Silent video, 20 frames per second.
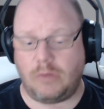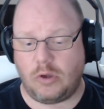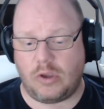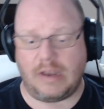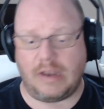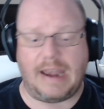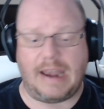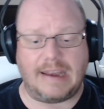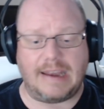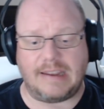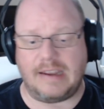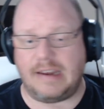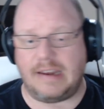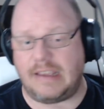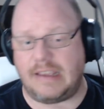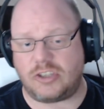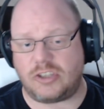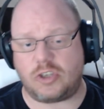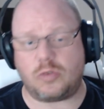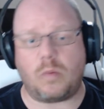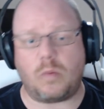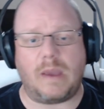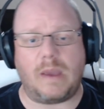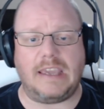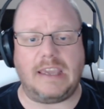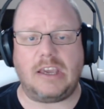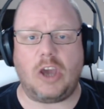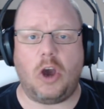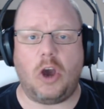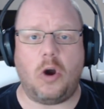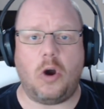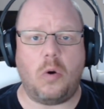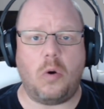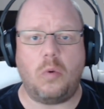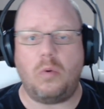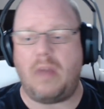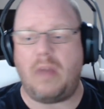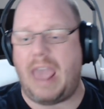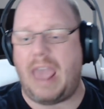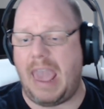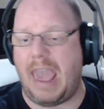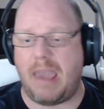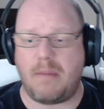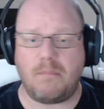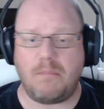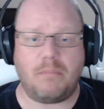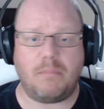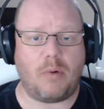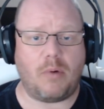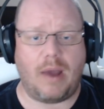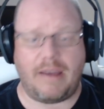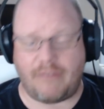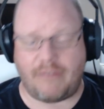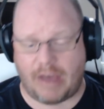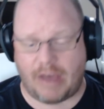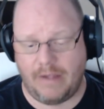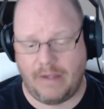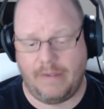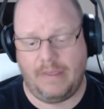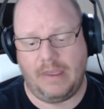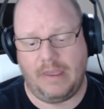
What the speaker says: You can add in it sweet corn, hemp, whatever.